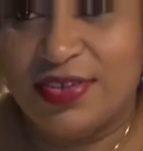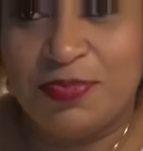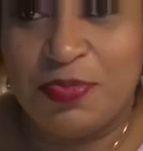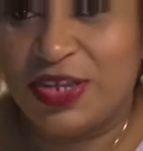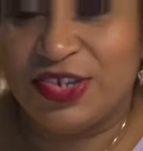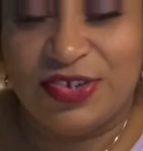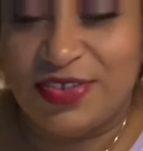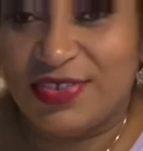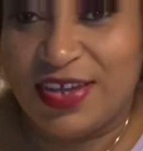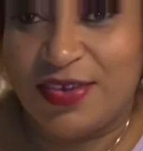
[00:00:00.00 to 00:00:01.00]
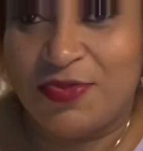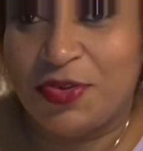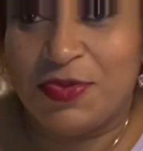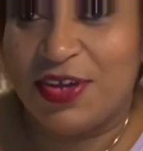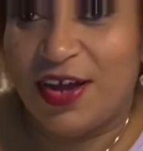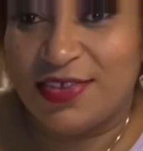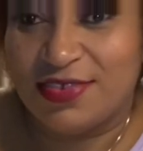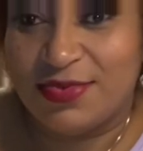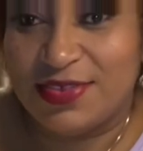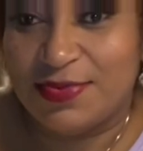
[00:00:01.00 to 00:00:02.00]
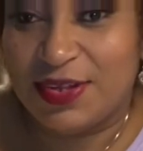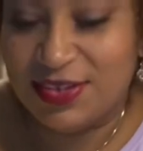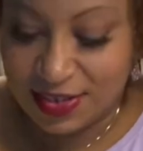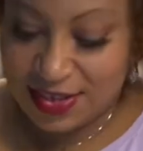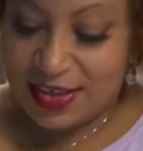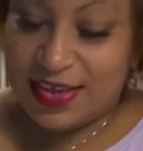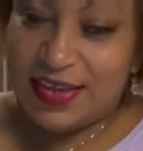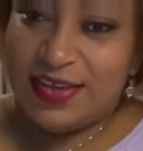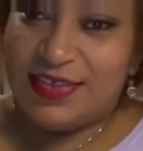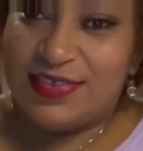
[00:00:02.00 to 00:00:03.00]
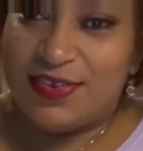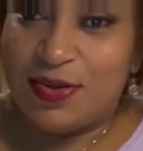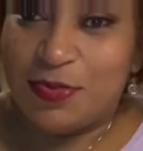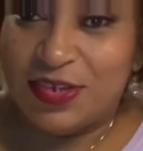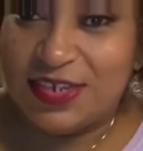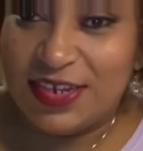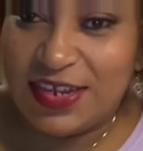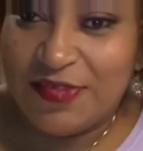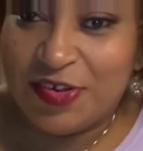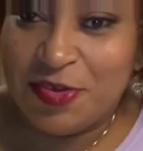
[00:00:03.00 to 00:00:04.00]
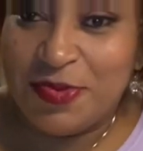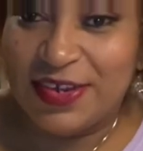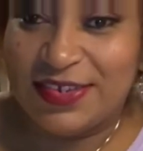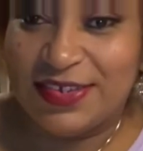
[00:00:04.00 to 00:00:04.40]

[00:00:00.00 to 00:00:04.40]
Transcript: Pictures will be awesome as well. So I appreciate that very much.